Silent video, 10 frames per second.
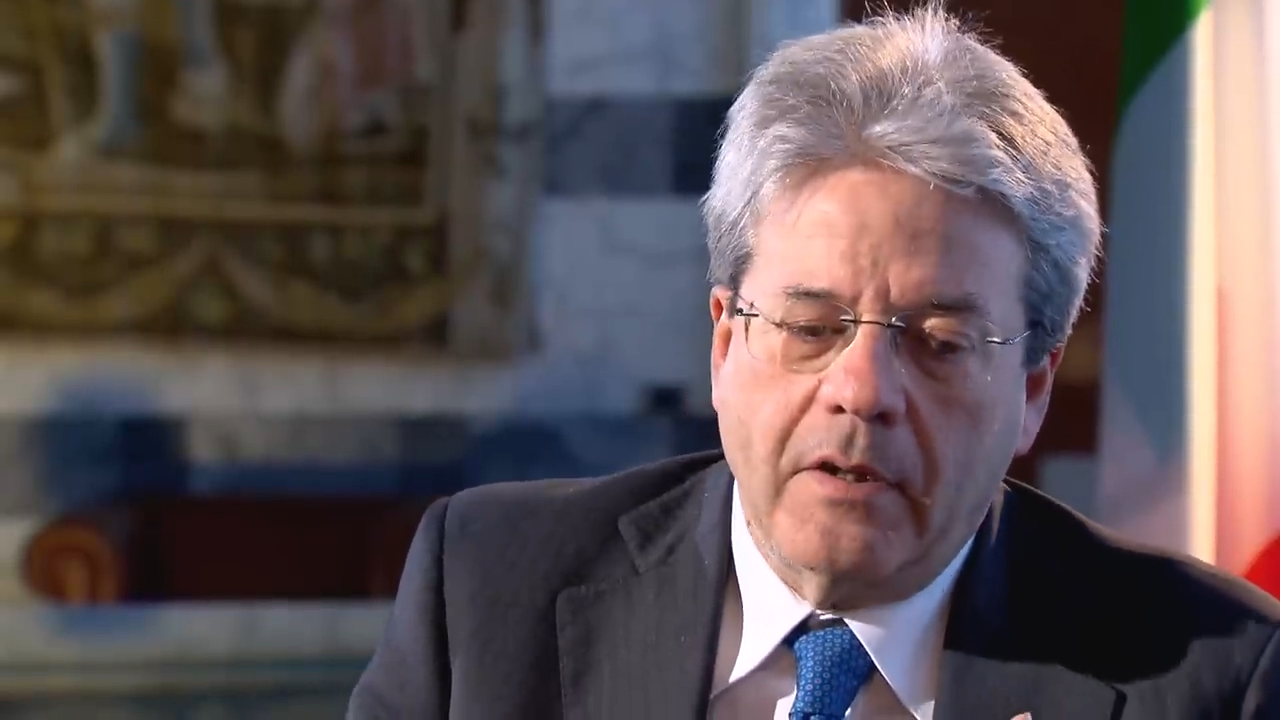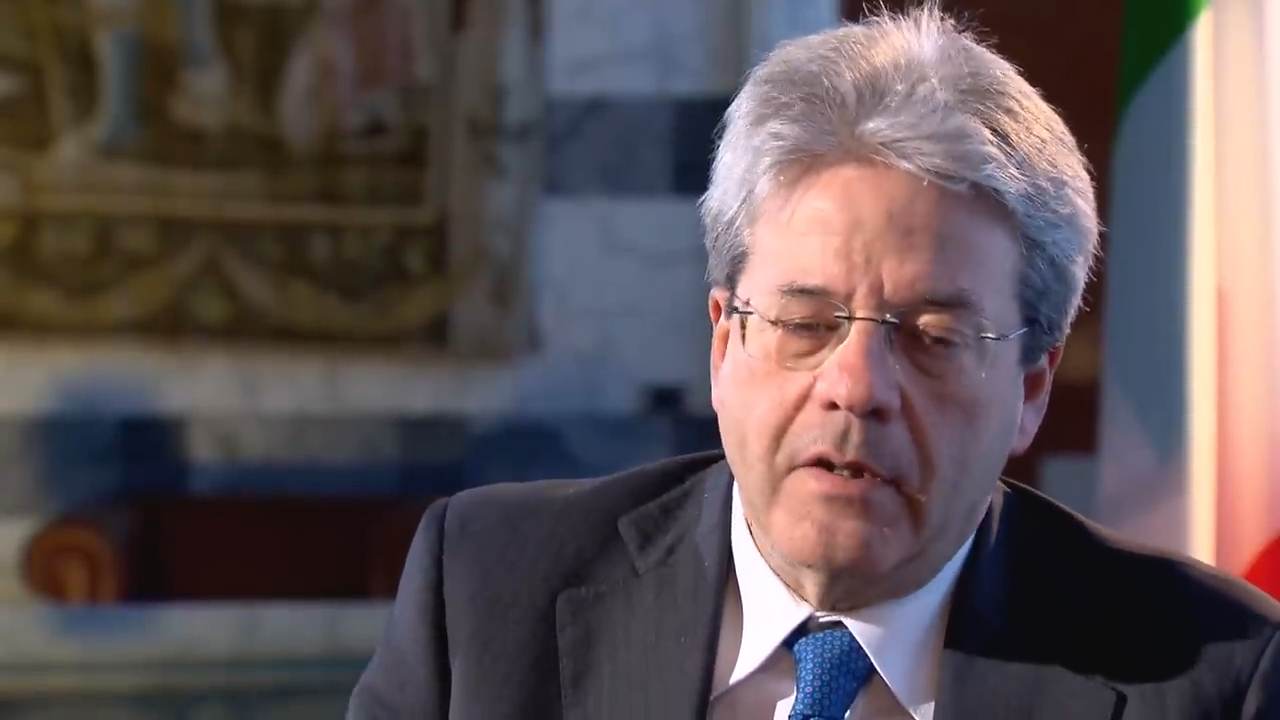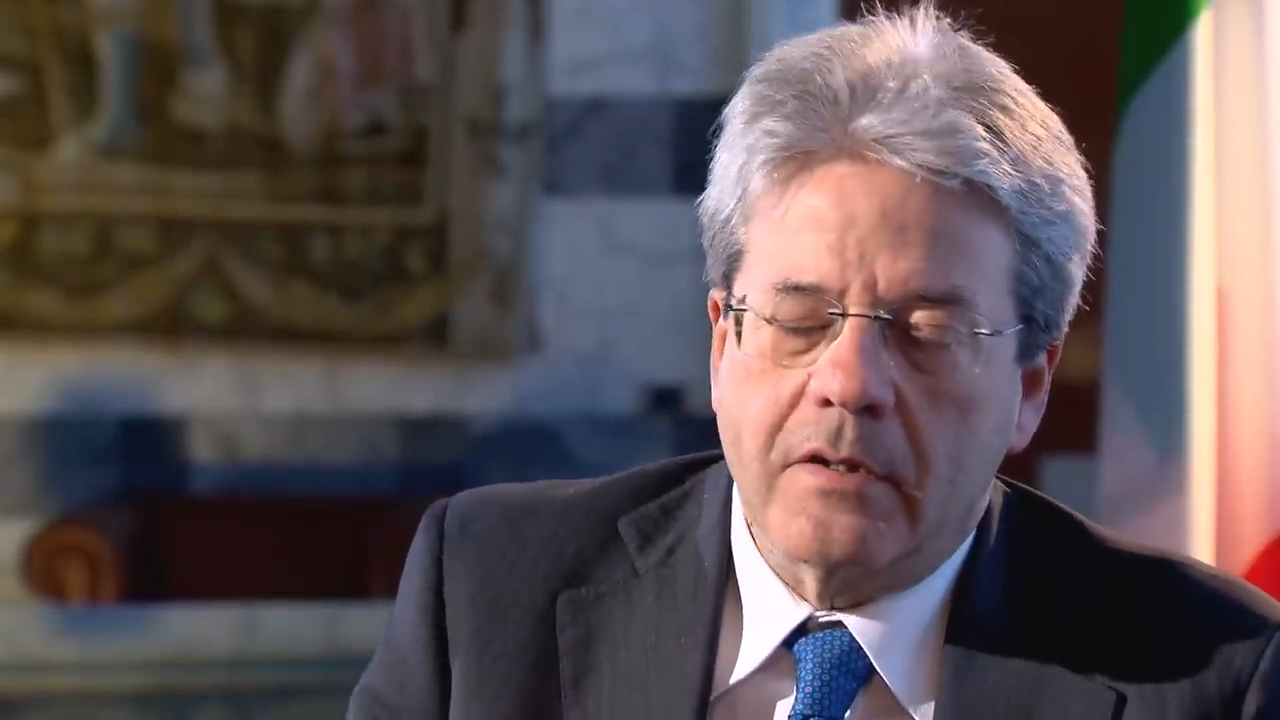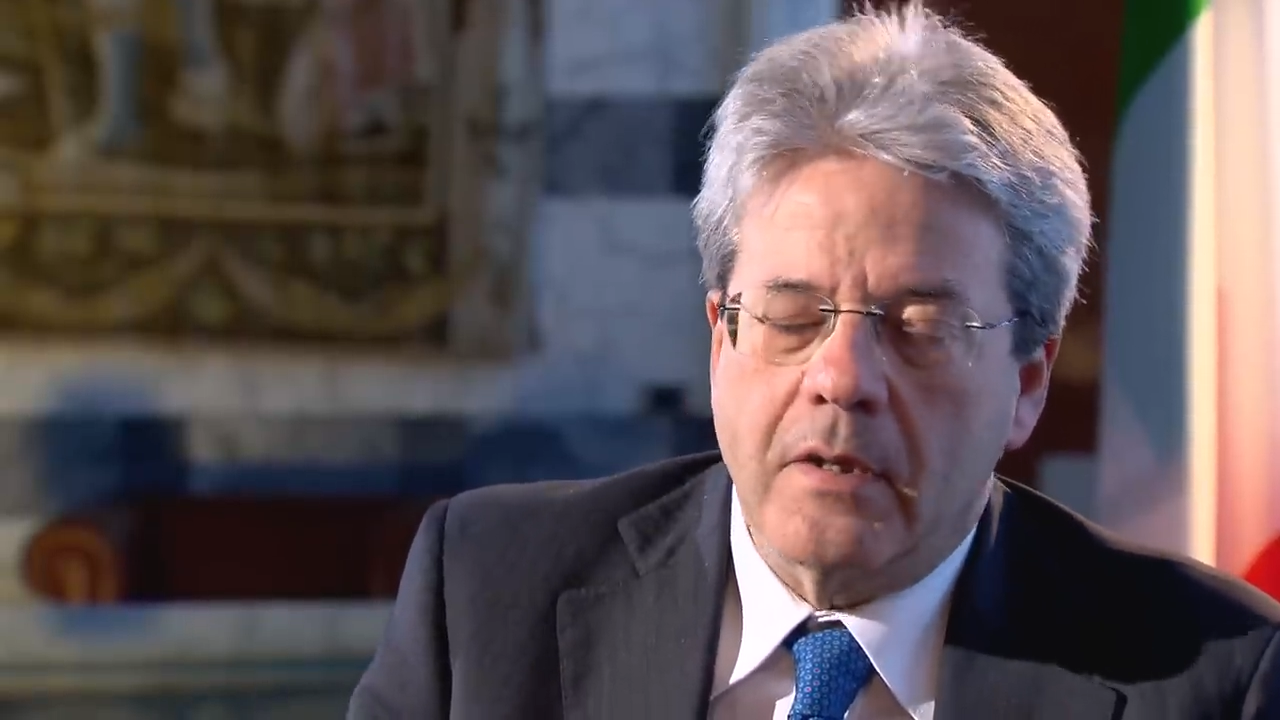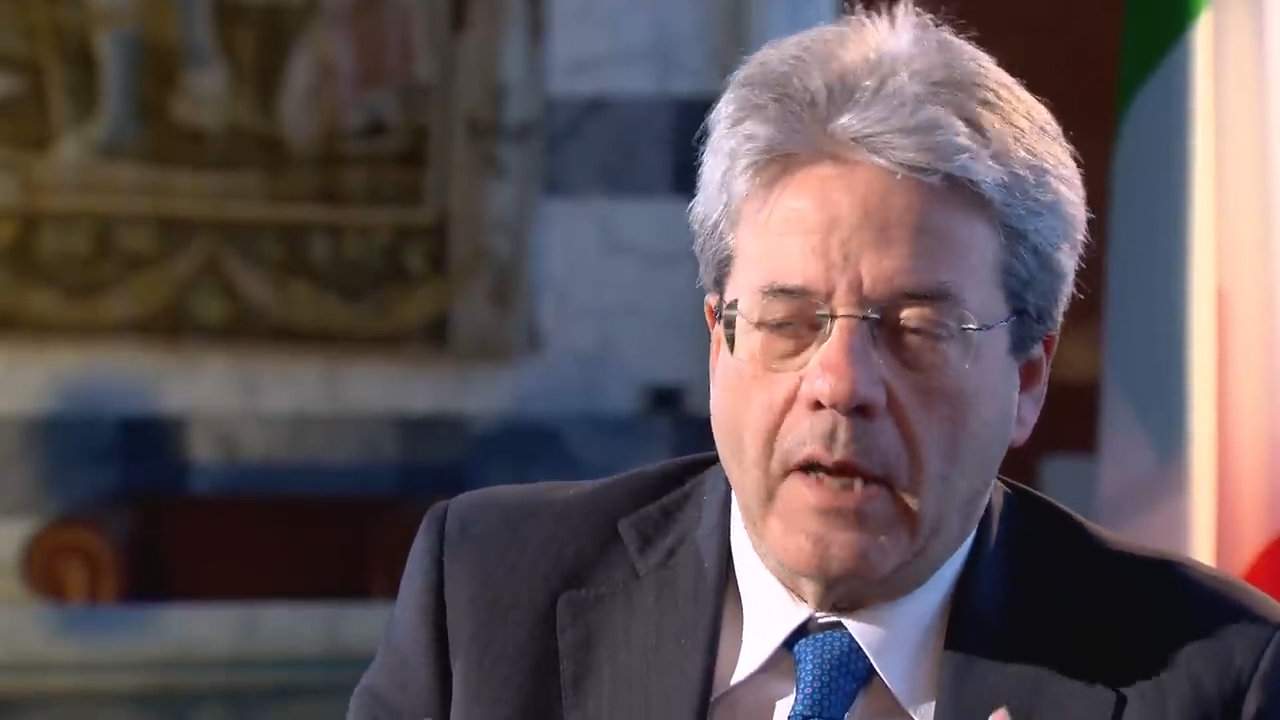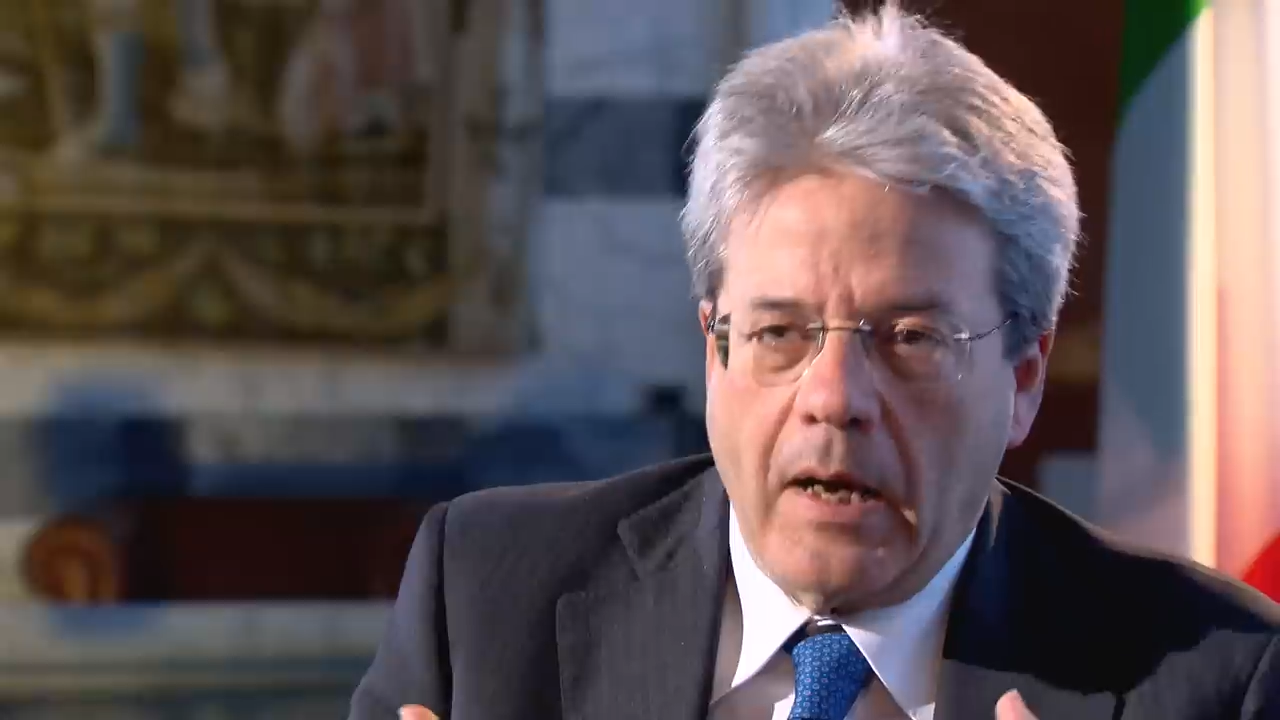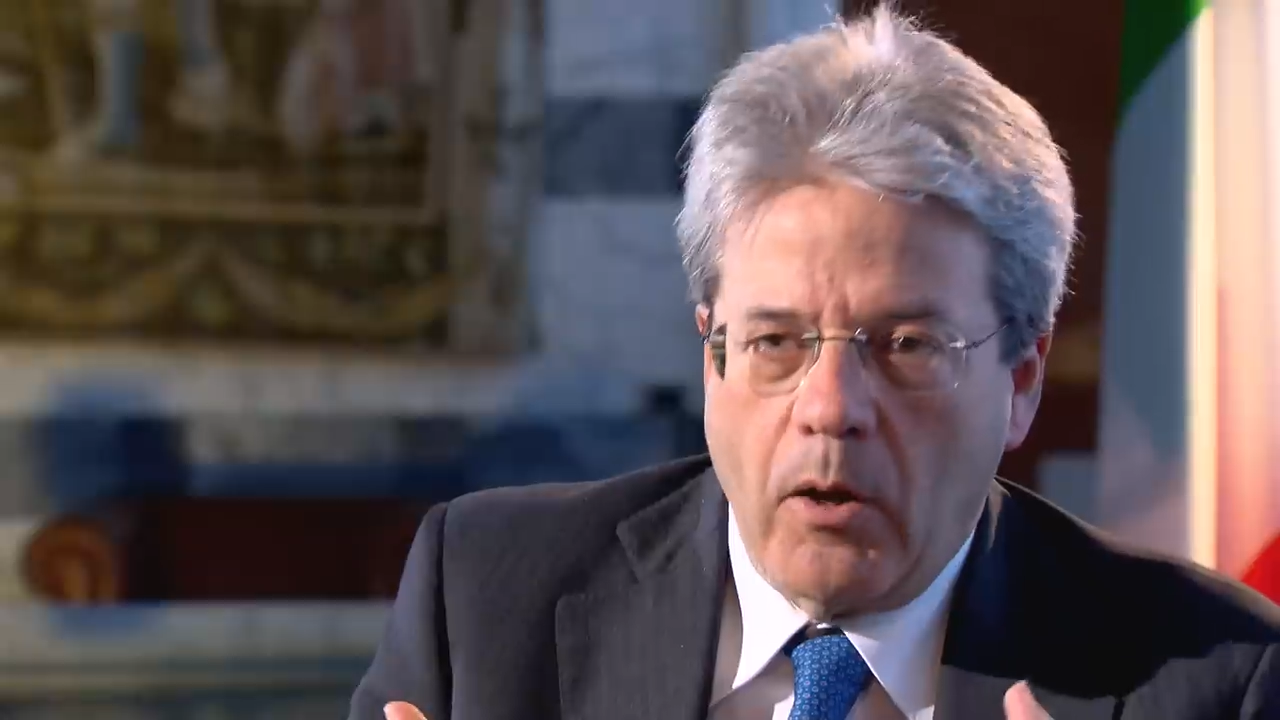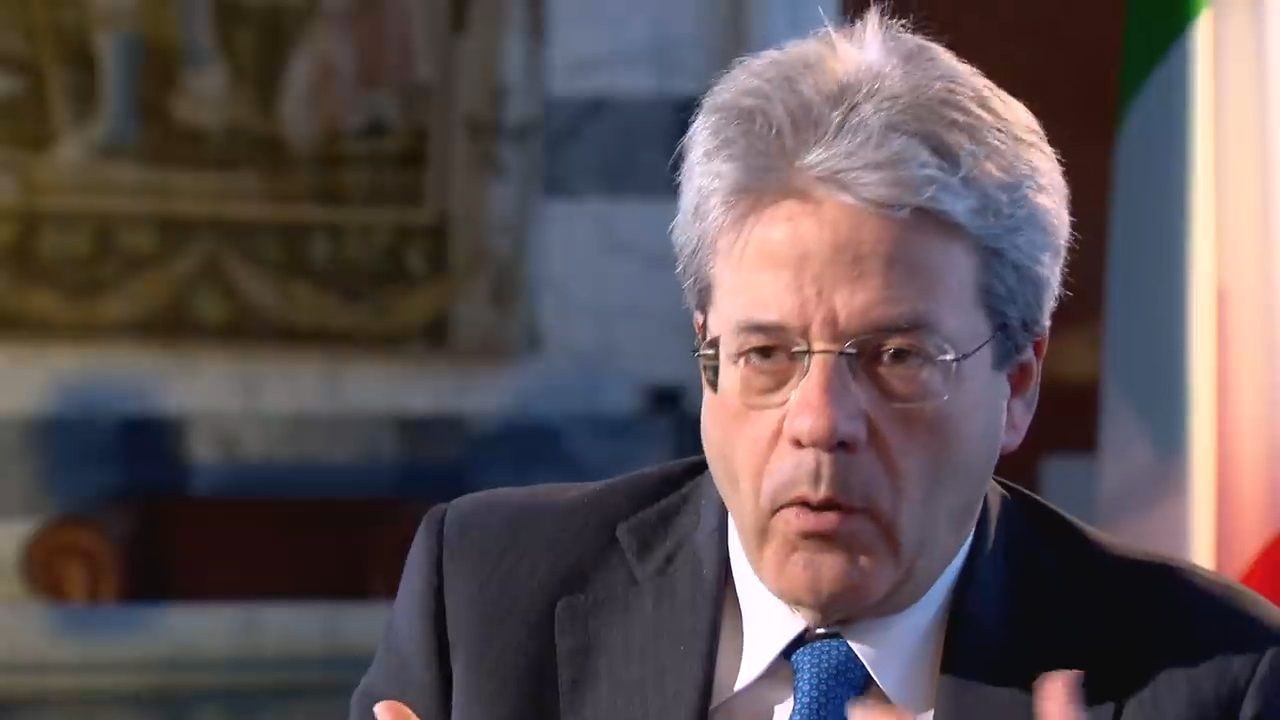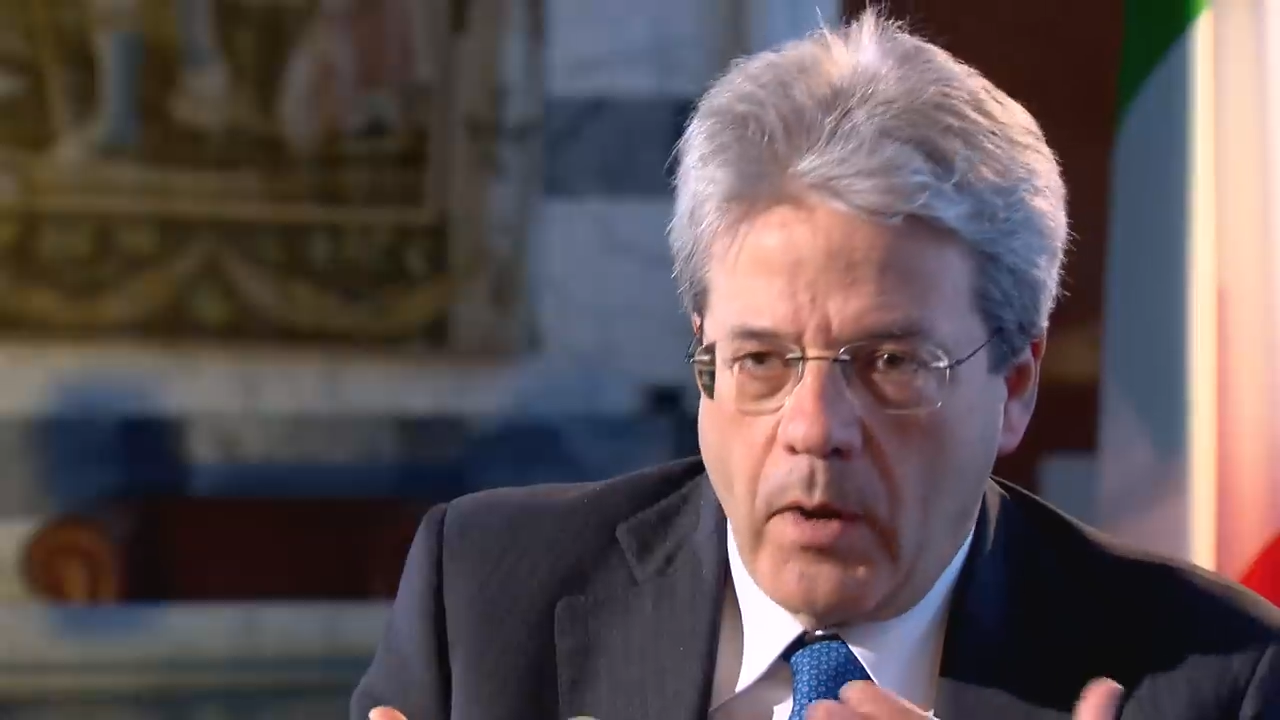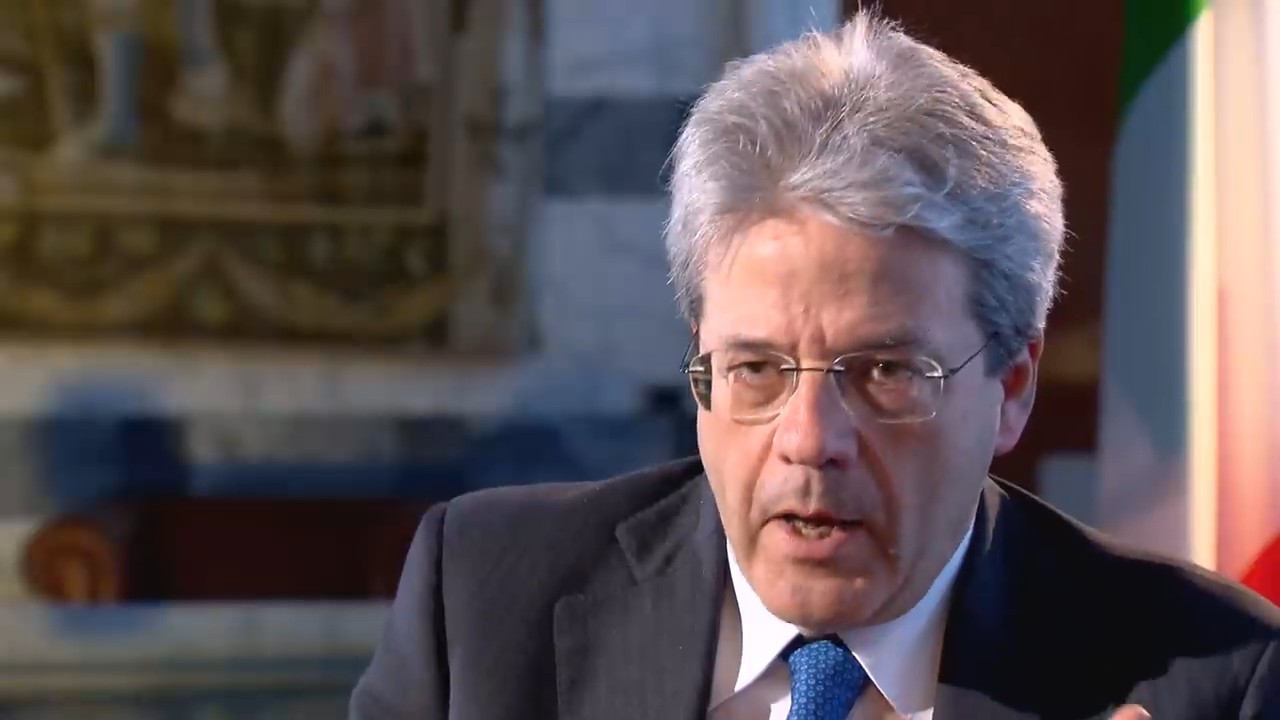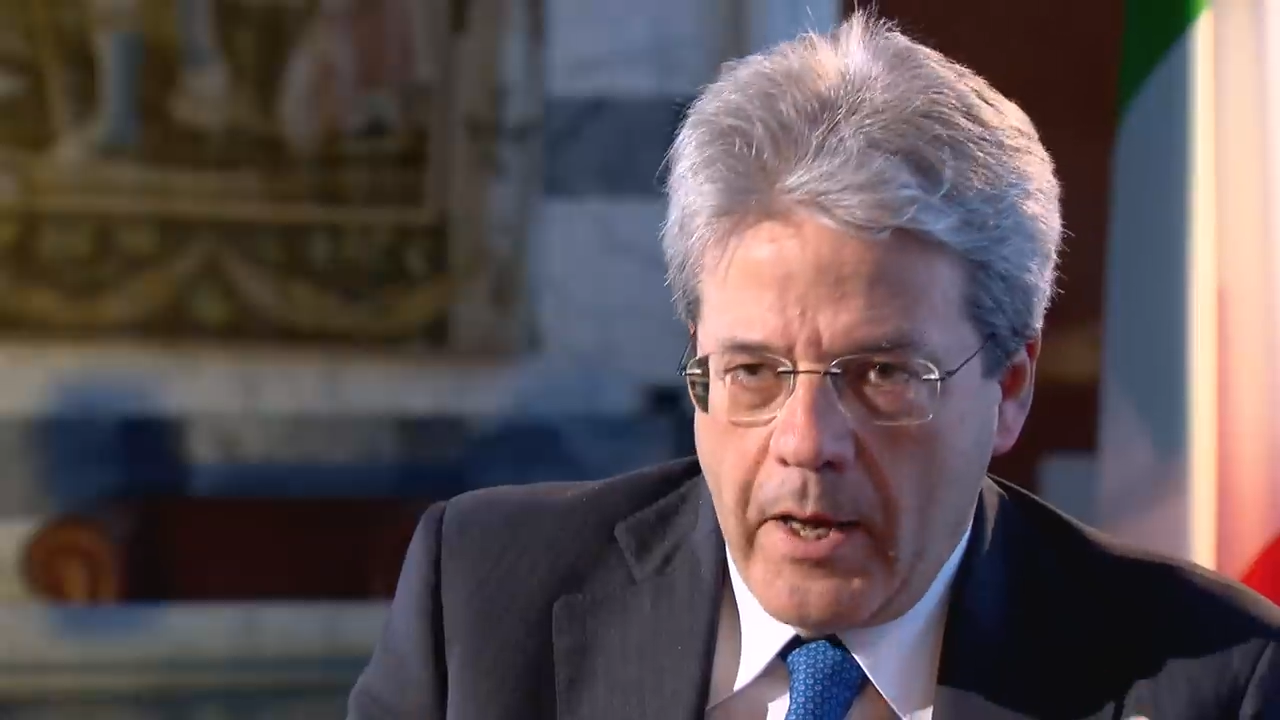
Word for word: is now